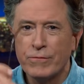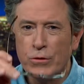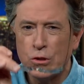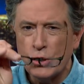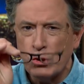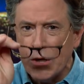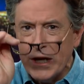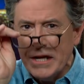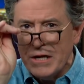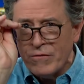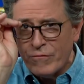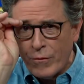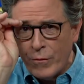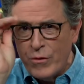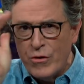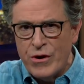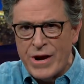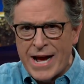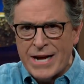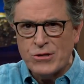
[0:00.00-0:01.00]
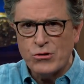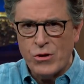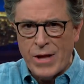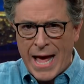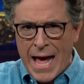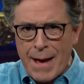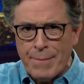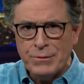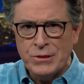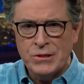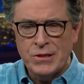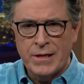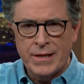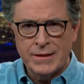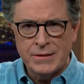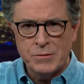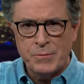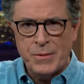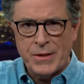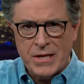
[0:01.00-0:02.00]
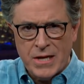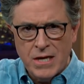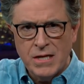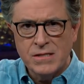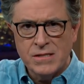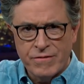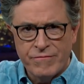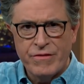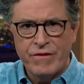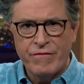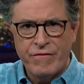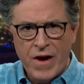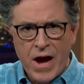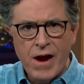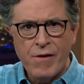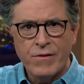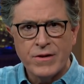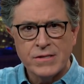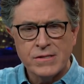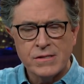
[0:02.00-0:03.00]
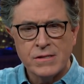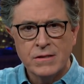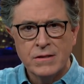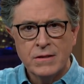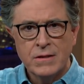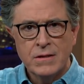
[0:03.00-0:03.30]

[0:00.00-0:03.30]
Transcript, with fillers: retreated from their natural habitats because of the virus.